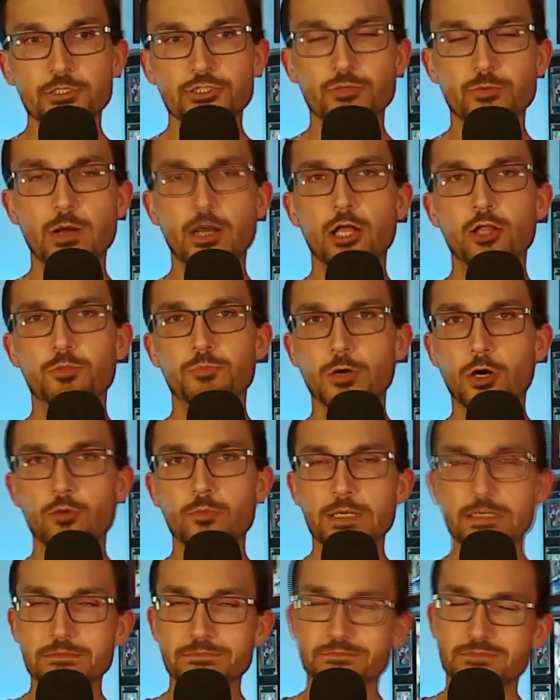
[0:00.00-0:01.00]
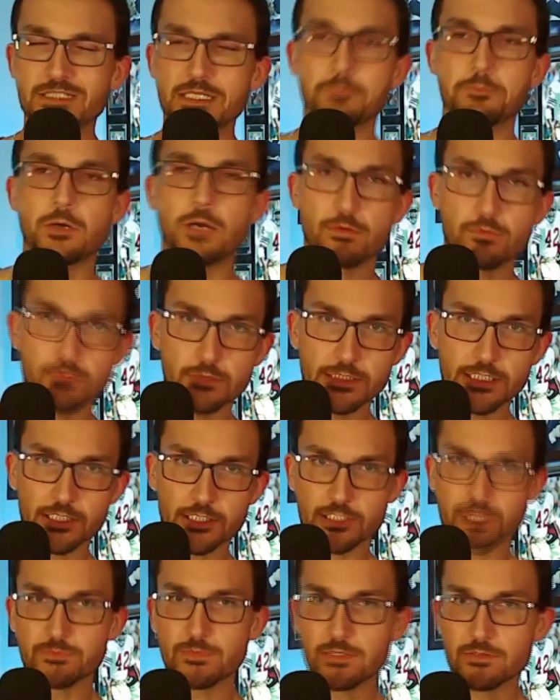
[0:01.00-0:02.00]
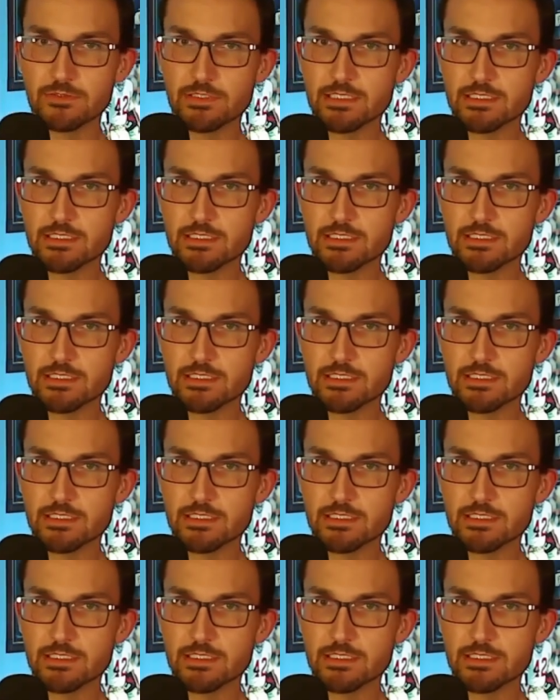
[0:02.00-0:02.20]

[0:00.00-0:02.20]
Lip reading: Jamaal Bowman. You probably heard about